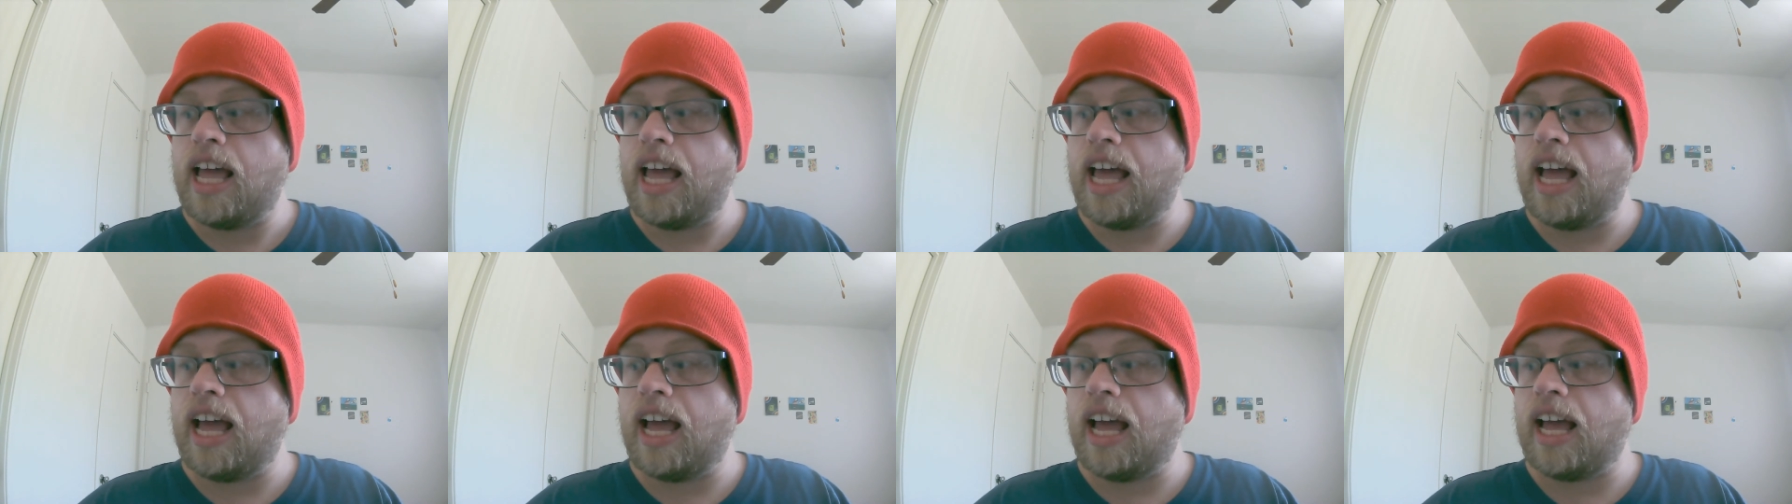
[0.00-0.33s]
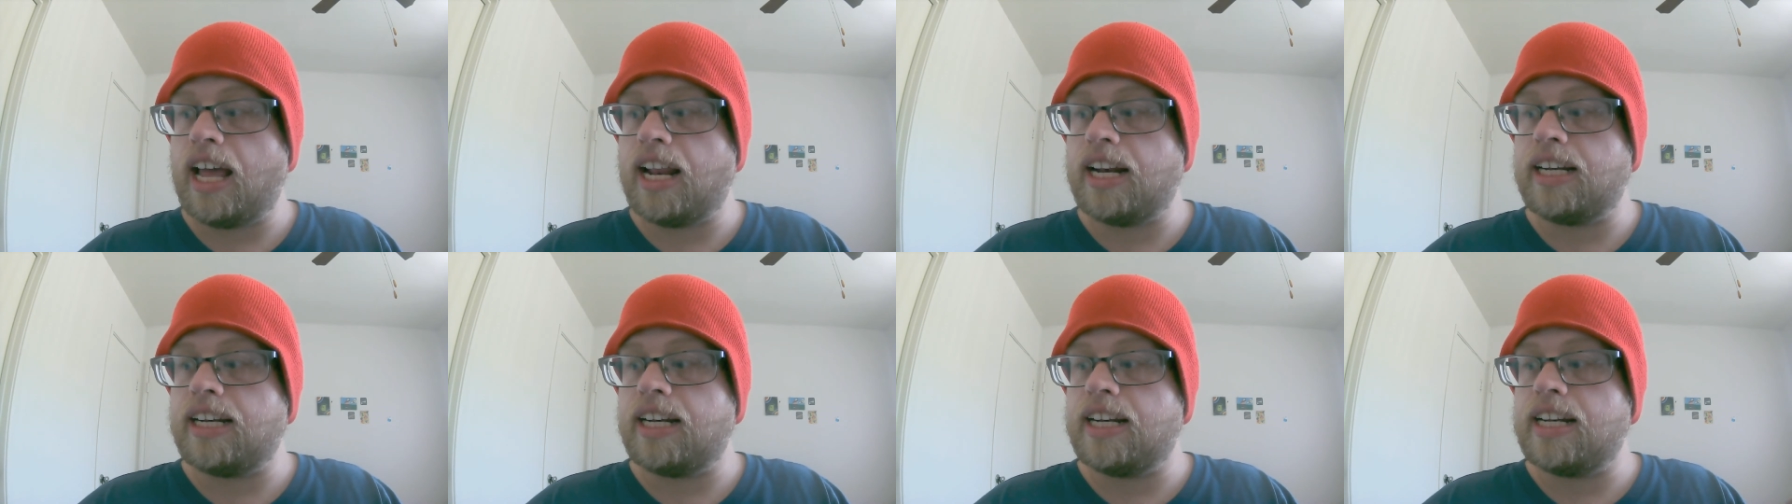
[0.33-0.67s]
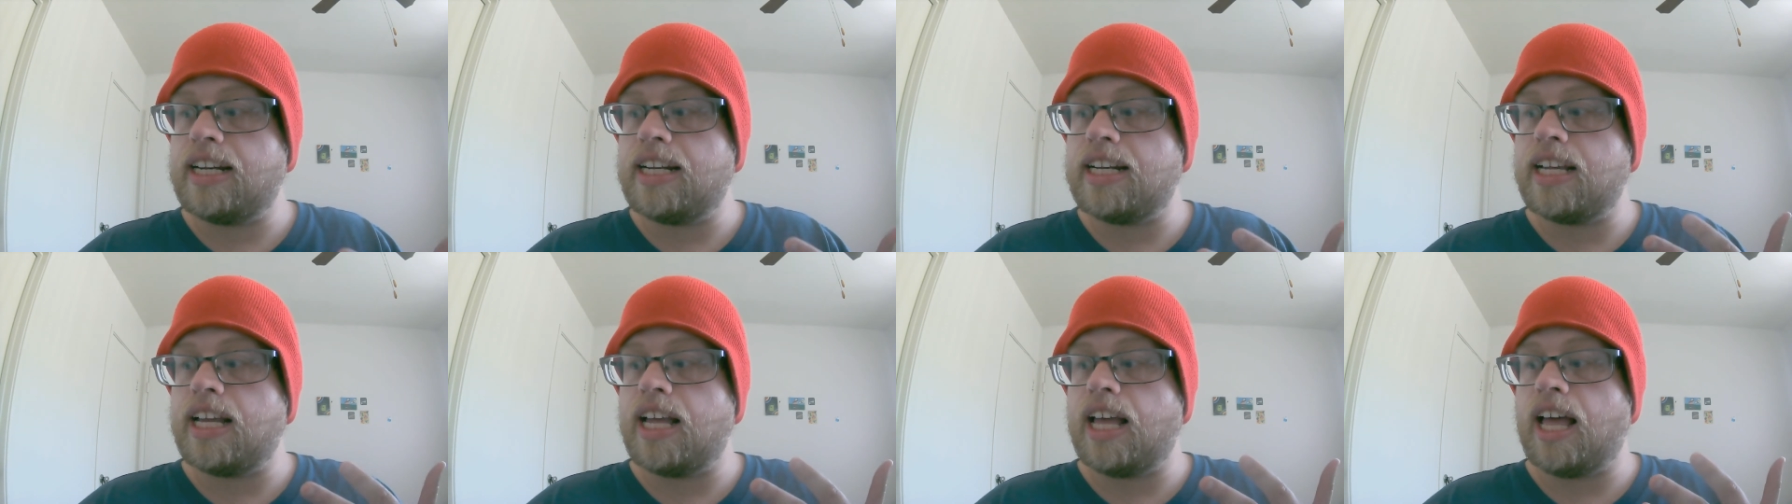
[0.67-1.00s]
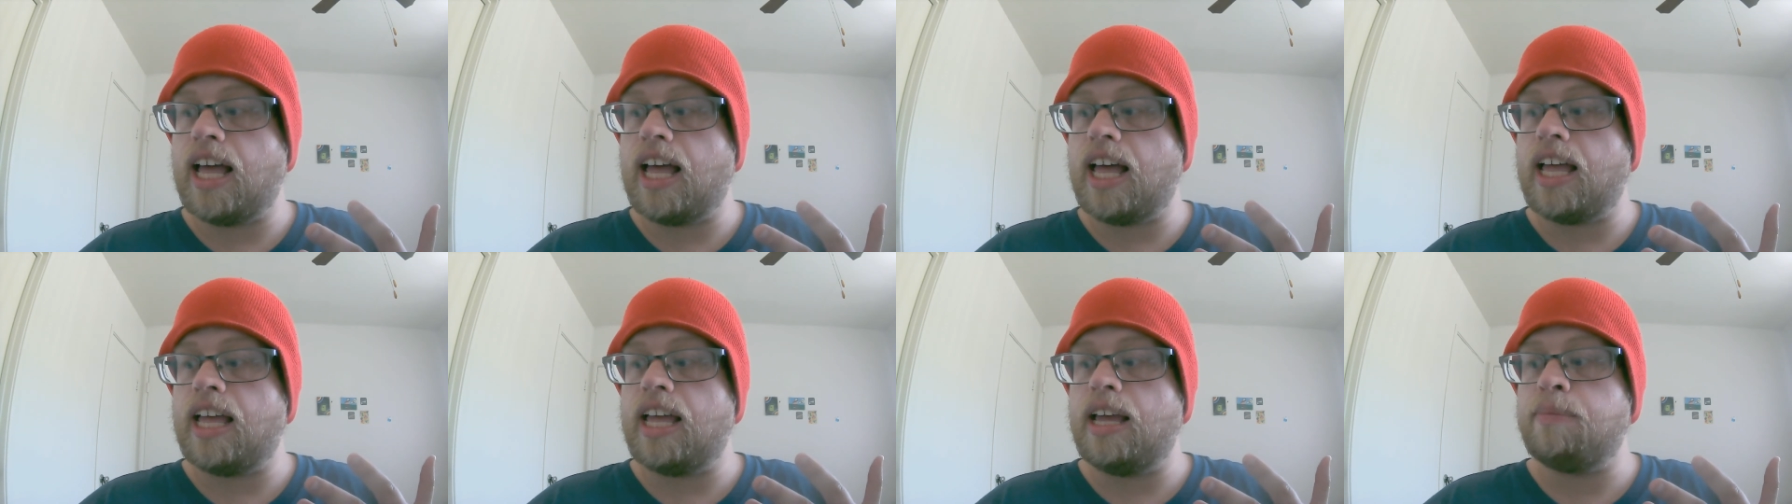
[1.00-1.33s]
and
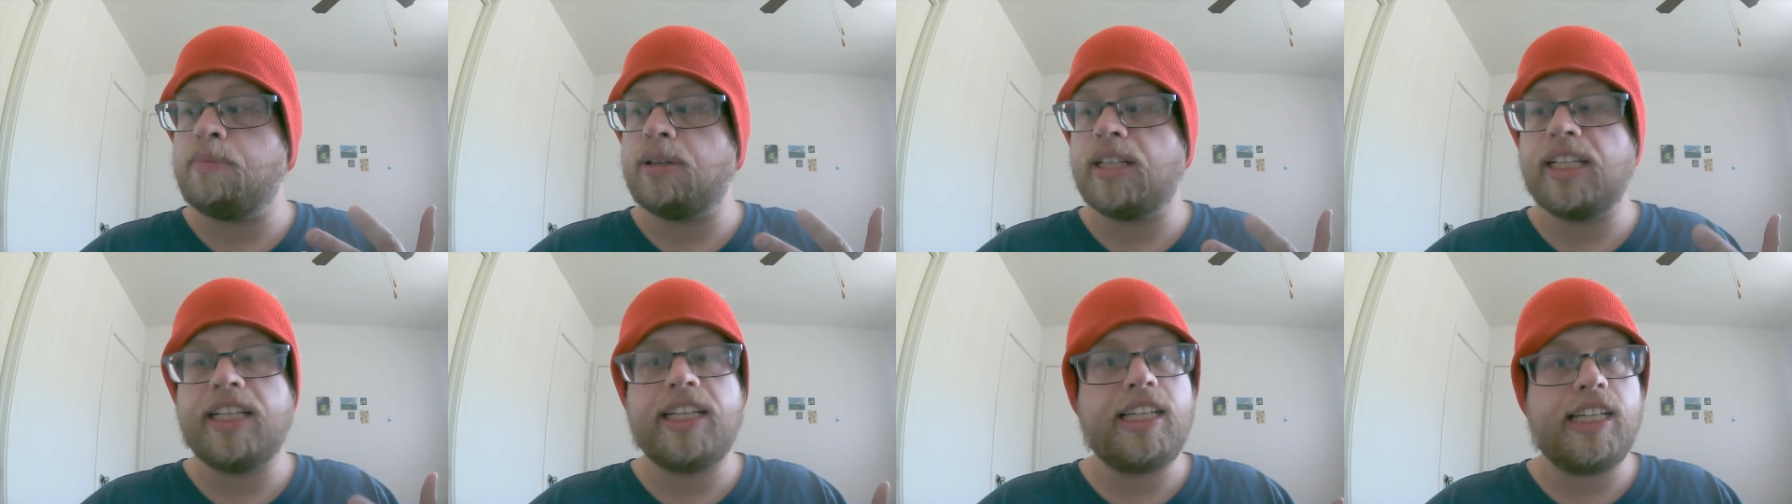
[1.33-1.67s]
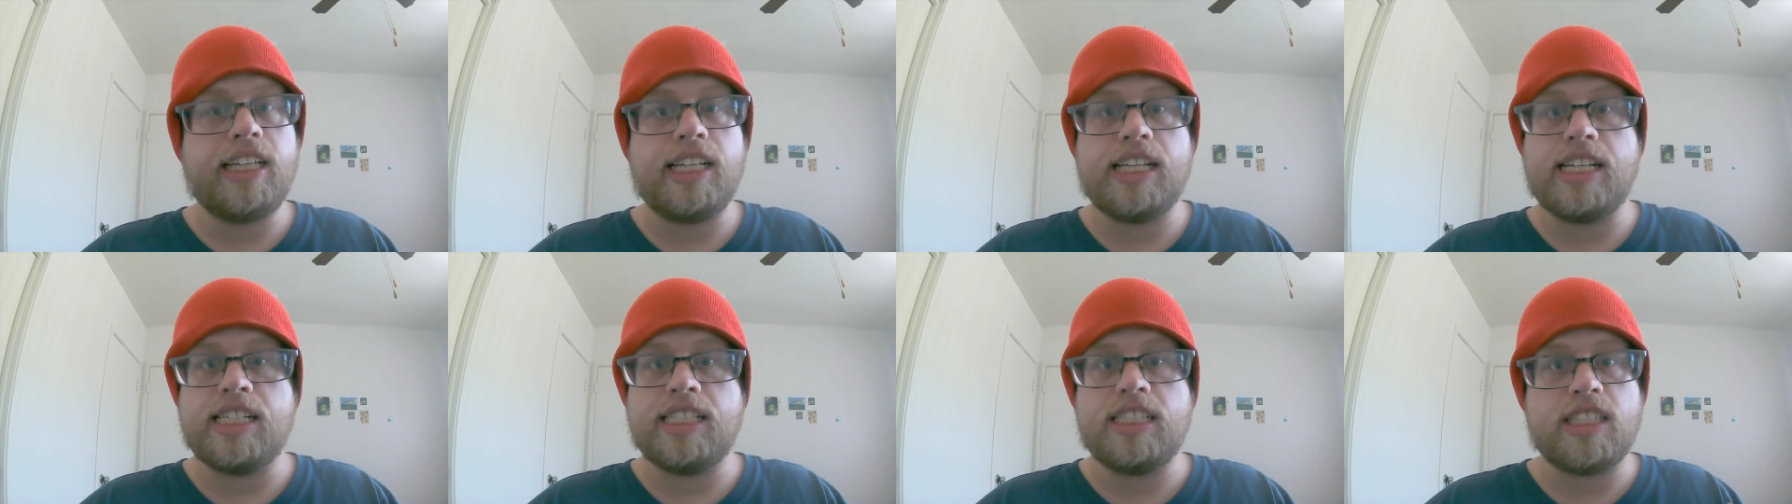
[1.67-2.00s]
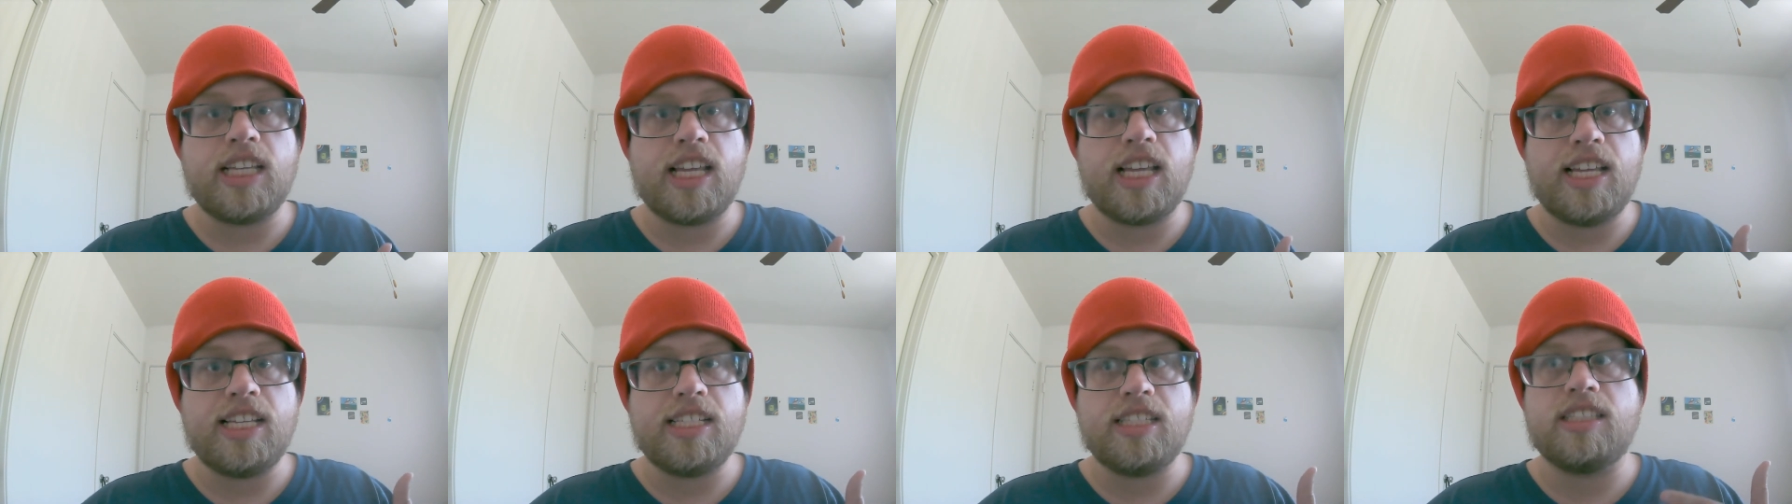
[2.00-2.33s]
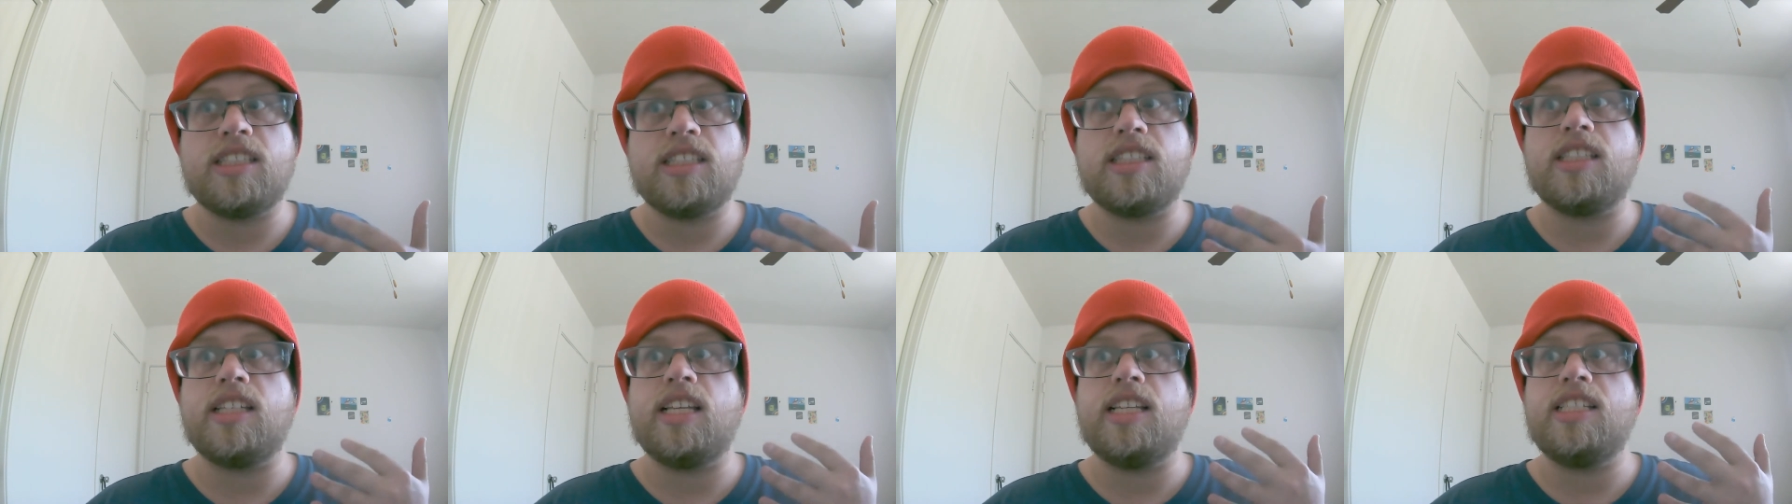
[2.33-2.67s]
uh, Emily is
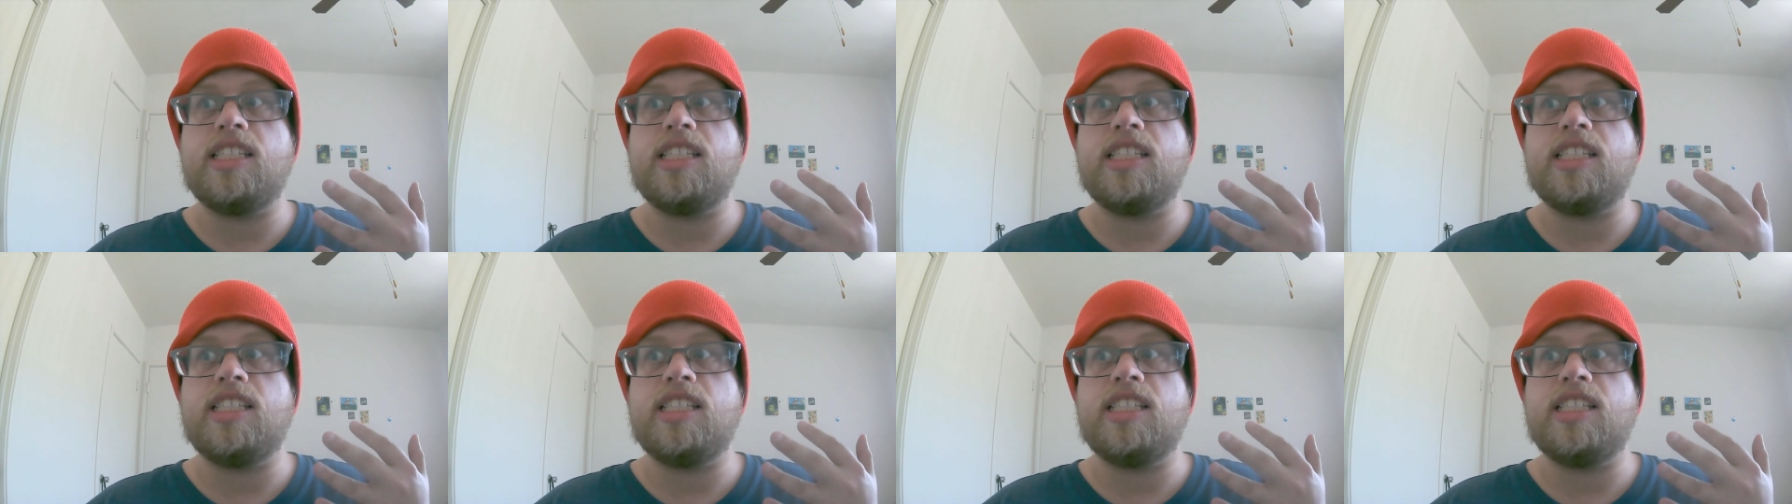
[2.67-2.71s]
is